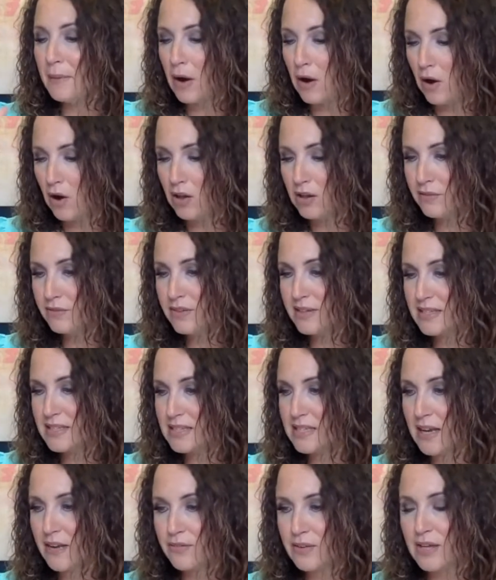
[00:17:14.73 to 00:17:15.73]
All of this
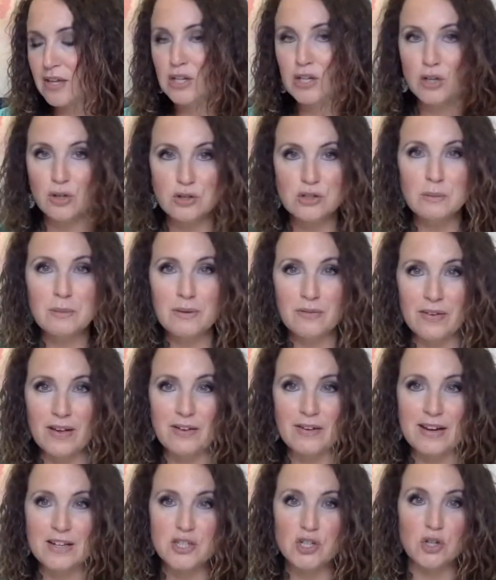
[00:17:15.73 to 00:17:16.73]
stuff can usually be
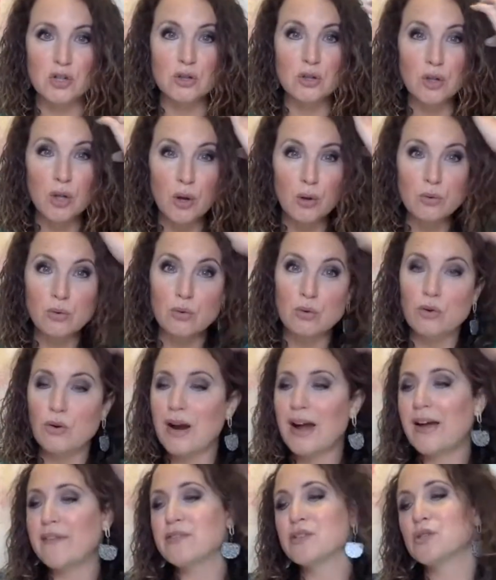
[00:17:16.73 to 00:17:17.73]
found at your local
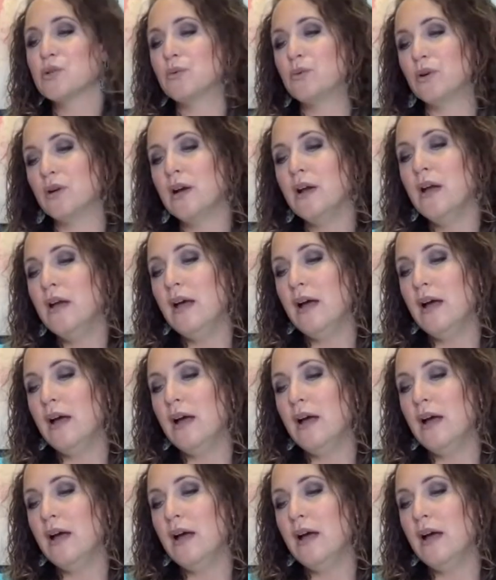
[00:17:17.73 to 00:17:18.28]
craft store.